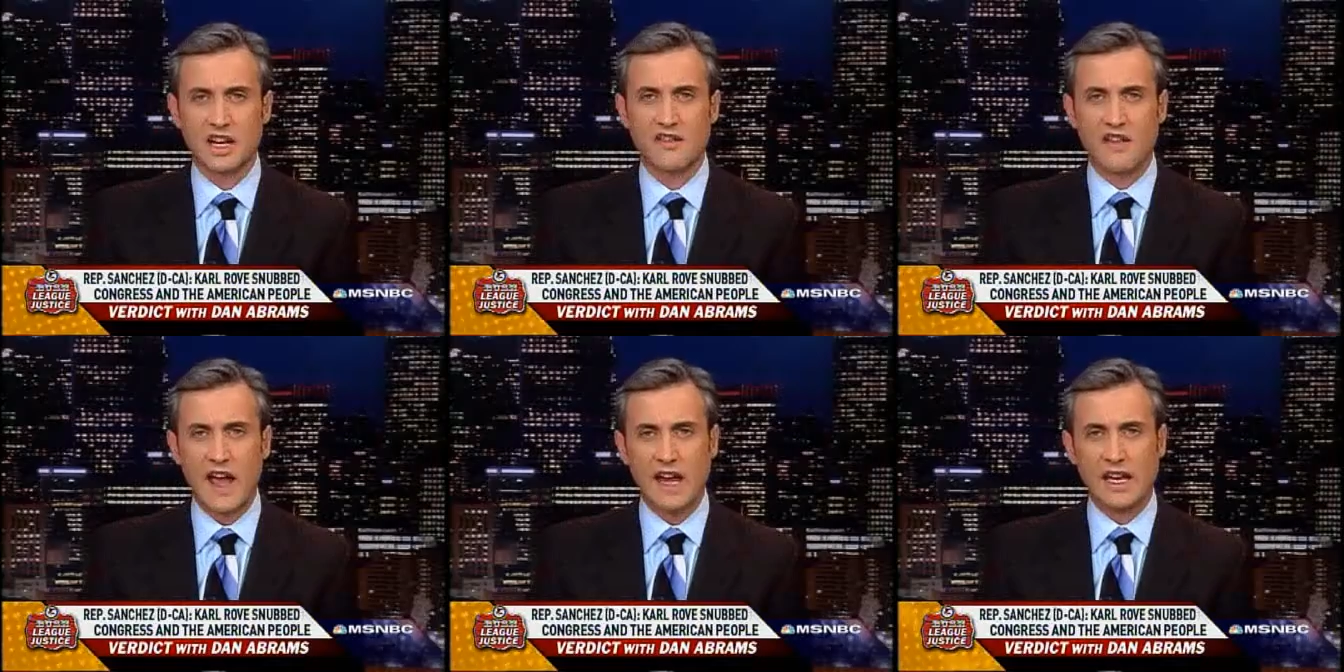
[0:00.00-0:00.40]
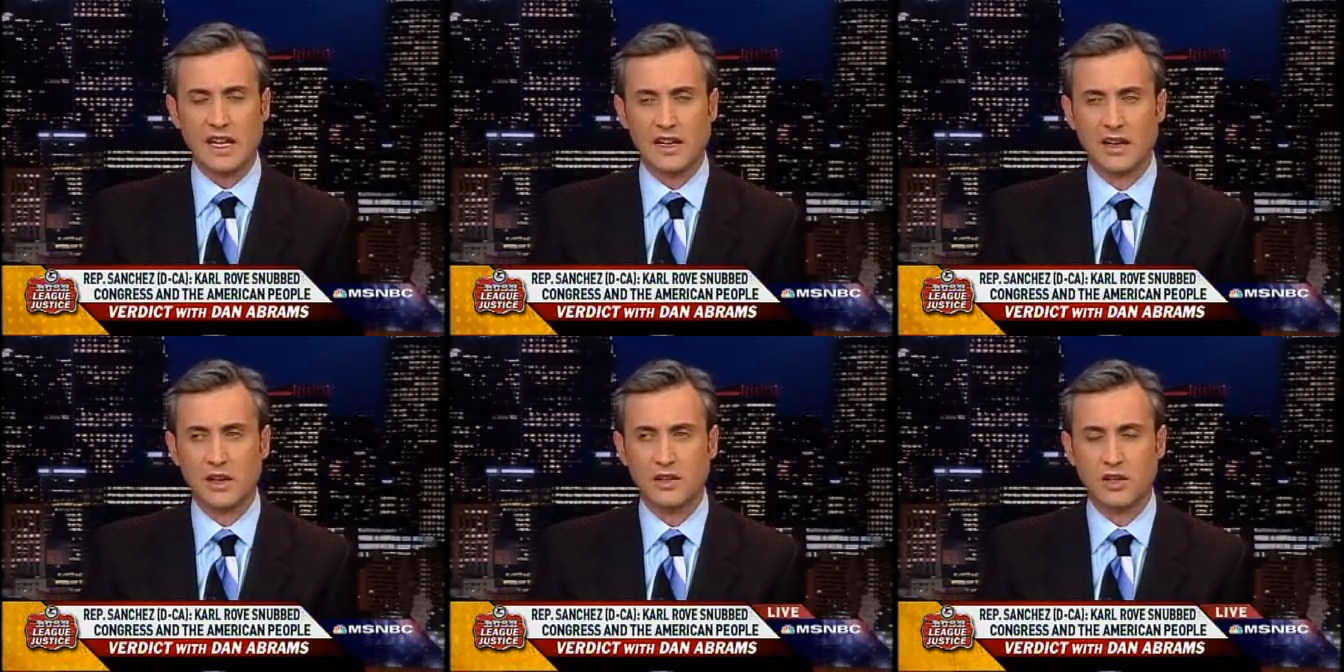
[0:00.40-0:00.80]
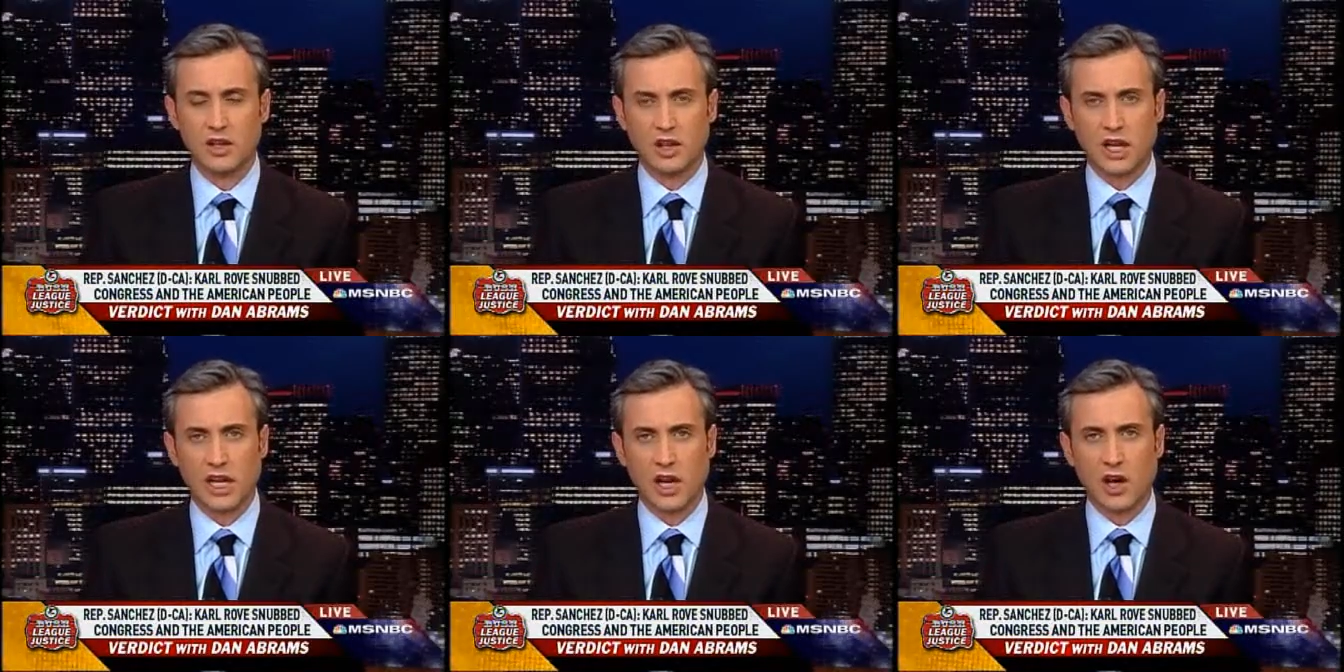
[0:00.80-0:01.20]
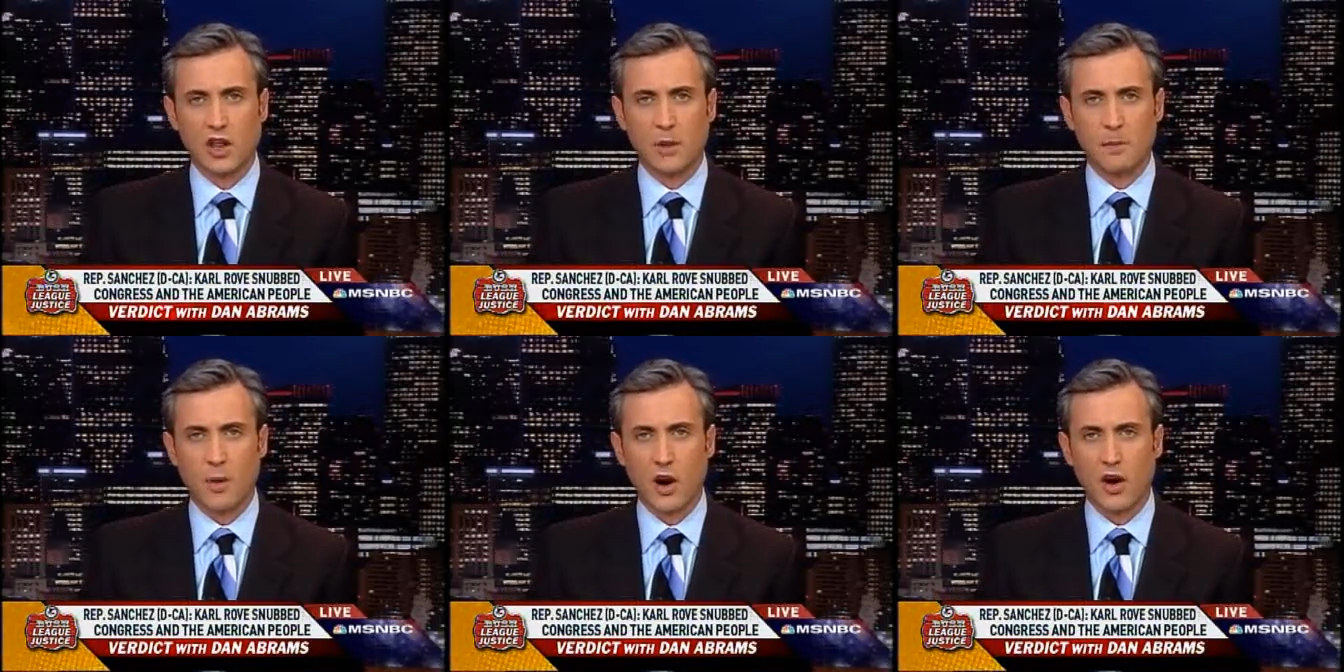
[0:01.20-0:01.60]
if any, do you think, on
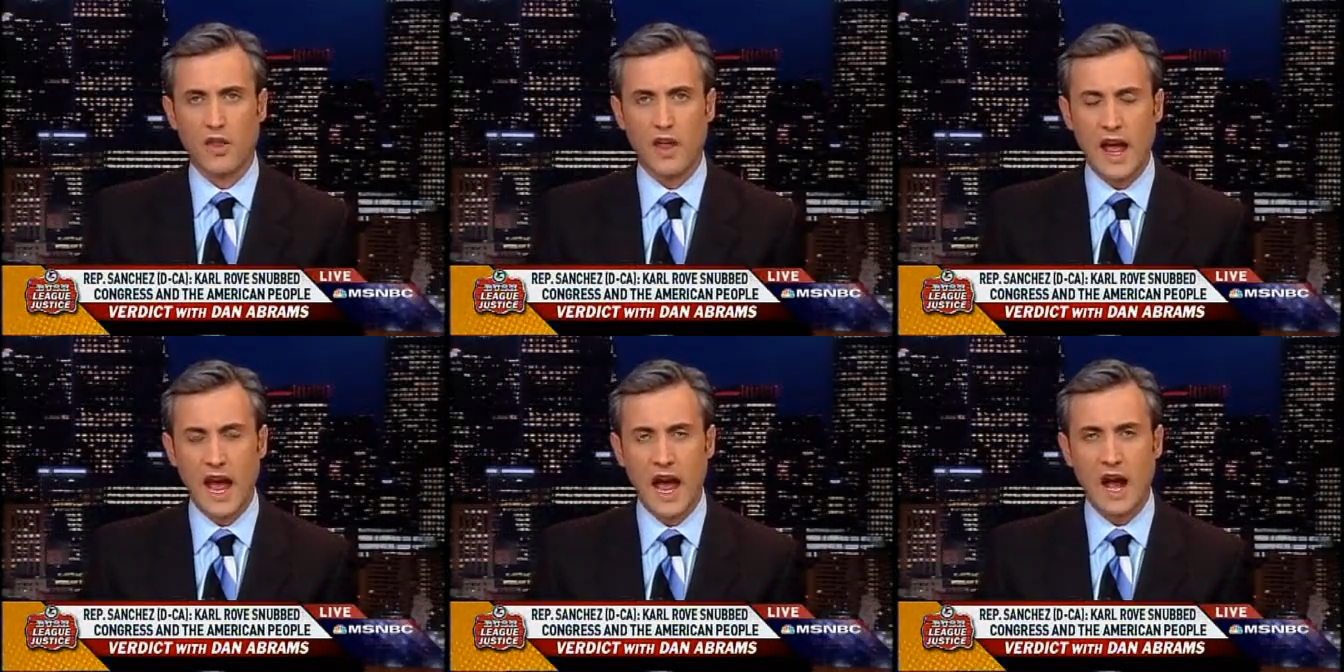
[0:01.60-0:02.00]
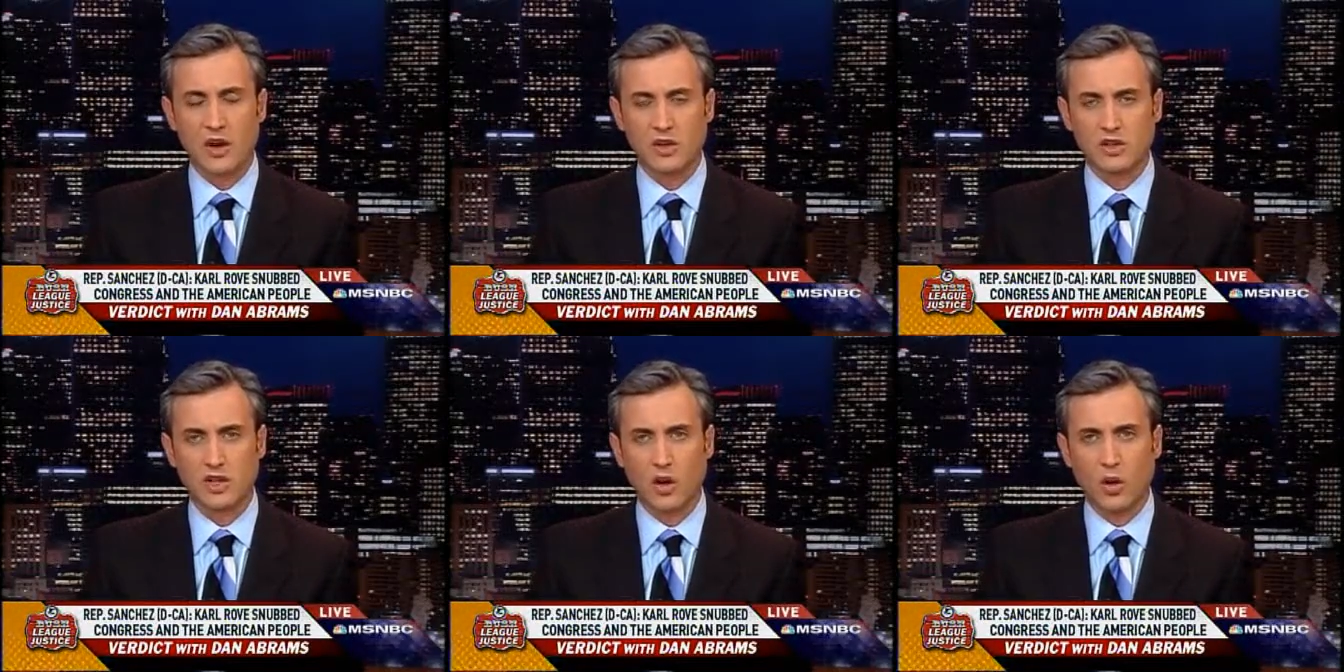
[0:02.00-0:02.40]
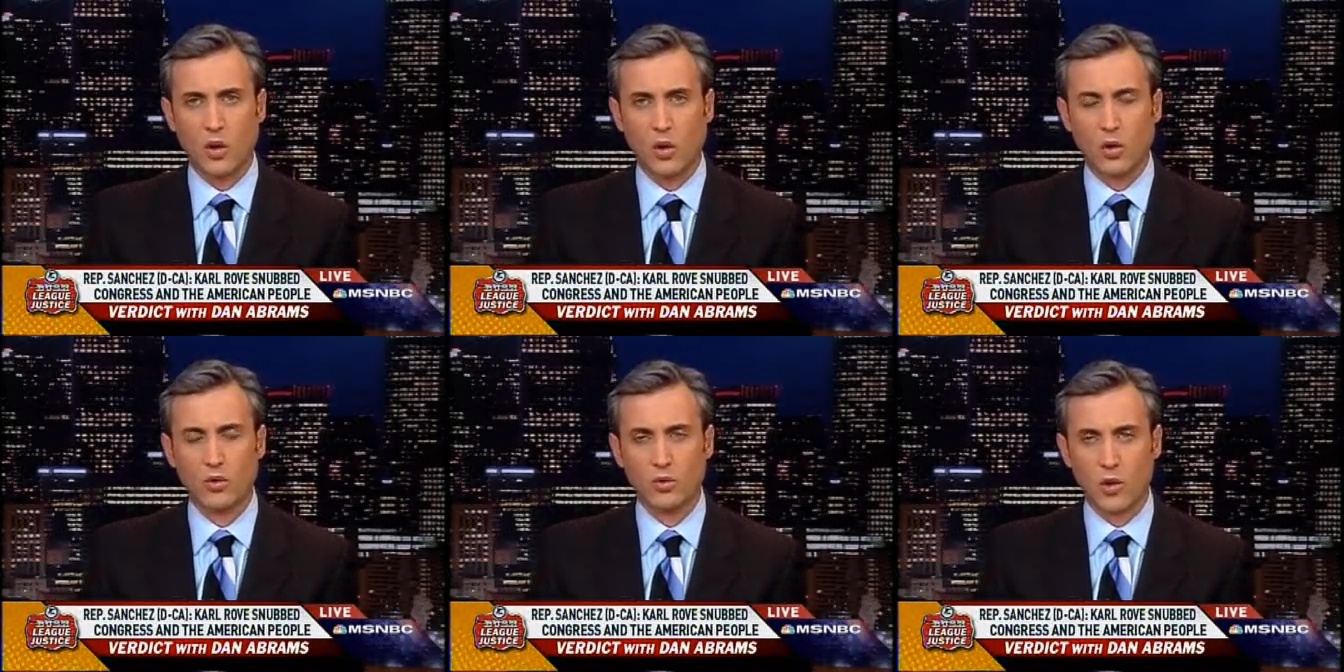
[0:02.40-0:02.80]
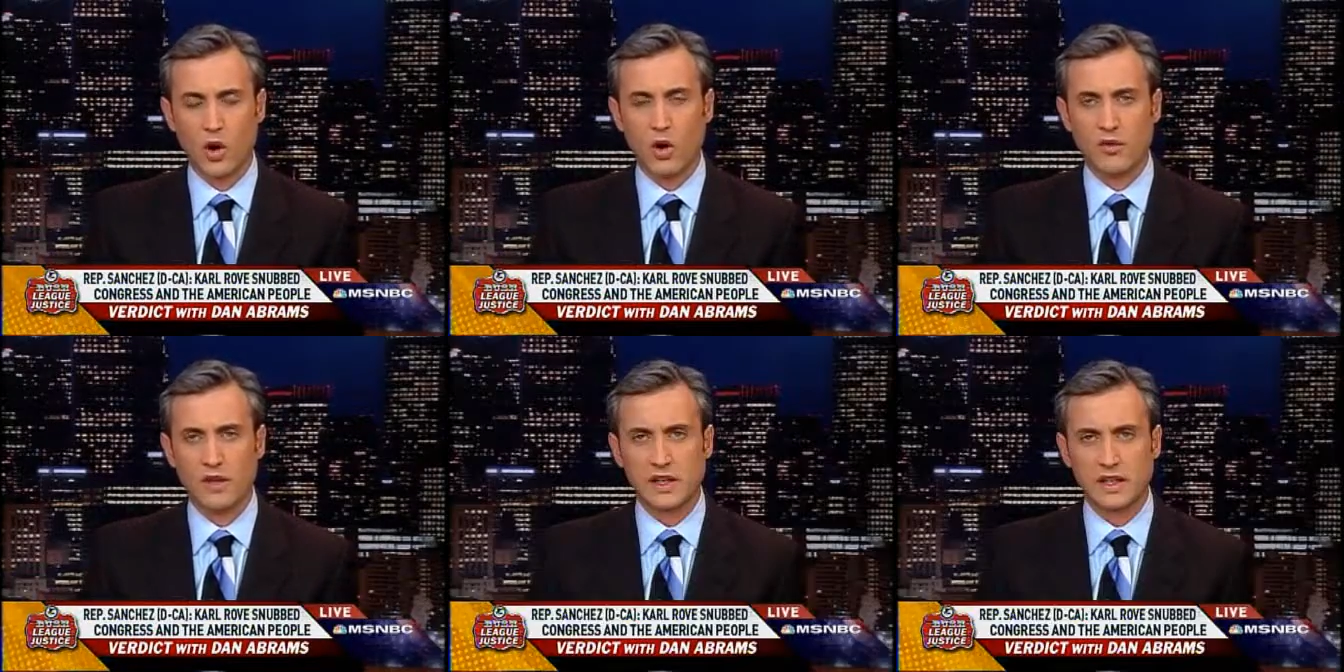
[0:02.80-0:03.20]
the part of the House to hold
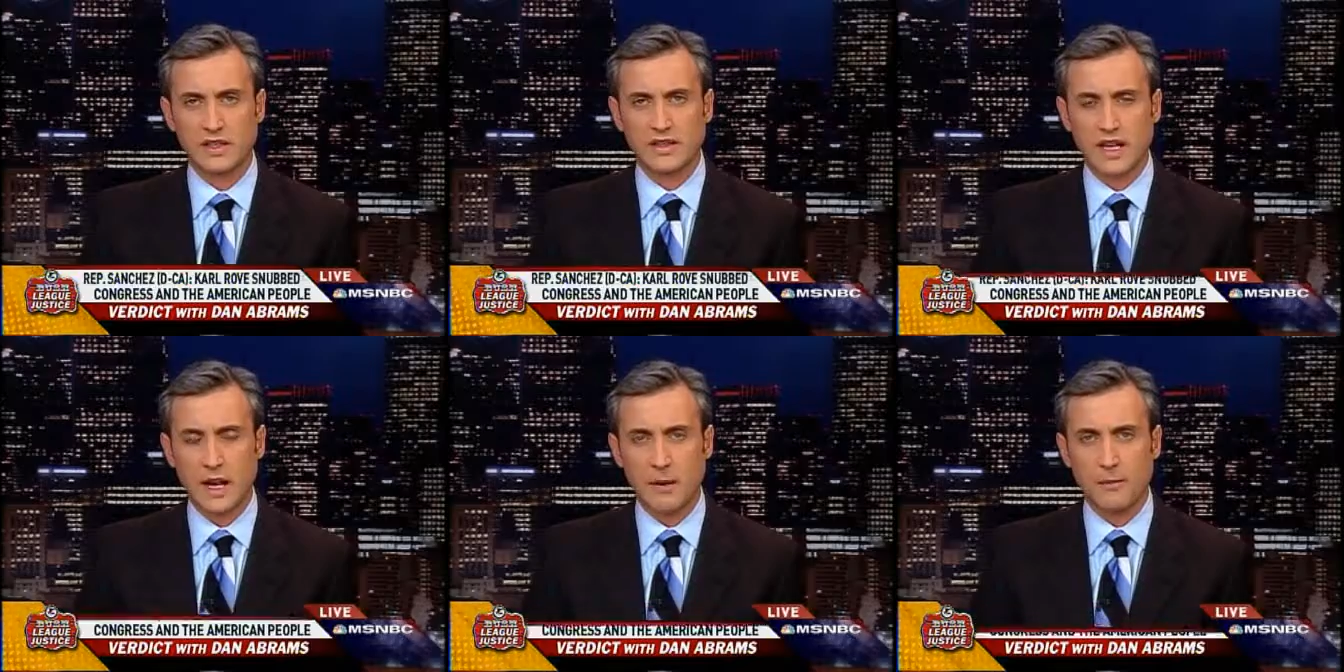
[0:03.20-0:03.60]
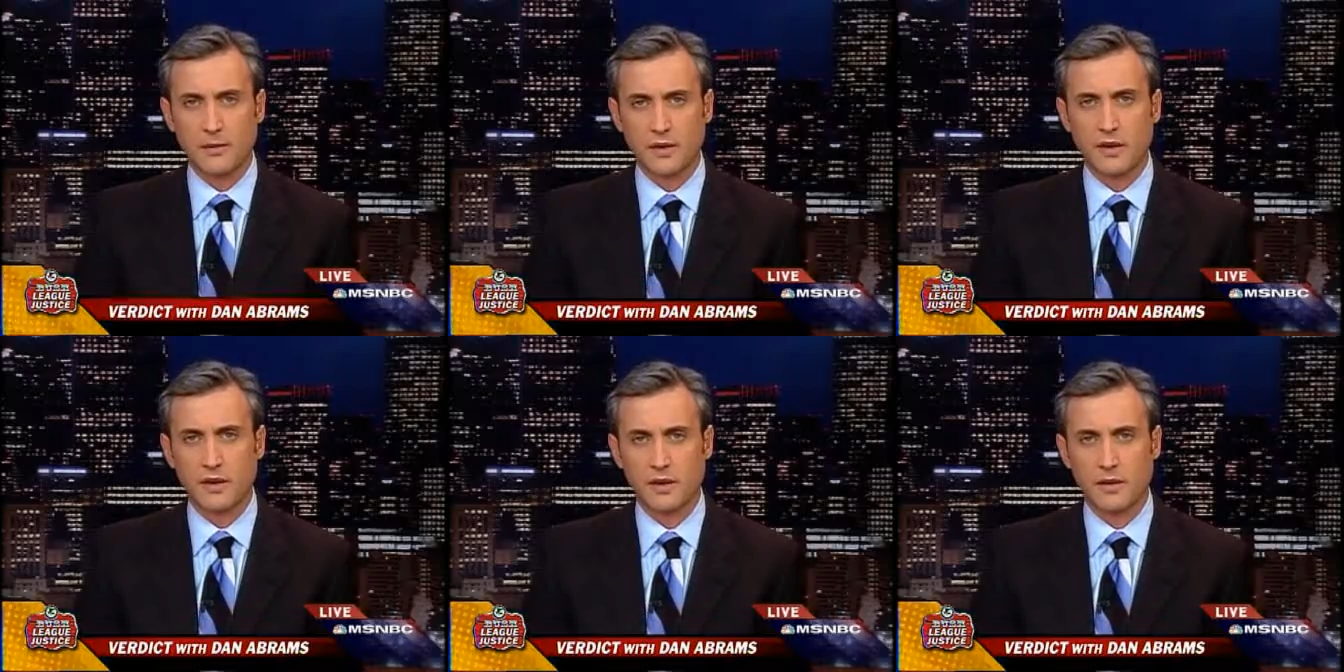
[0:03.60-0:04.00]
Rove in contempt?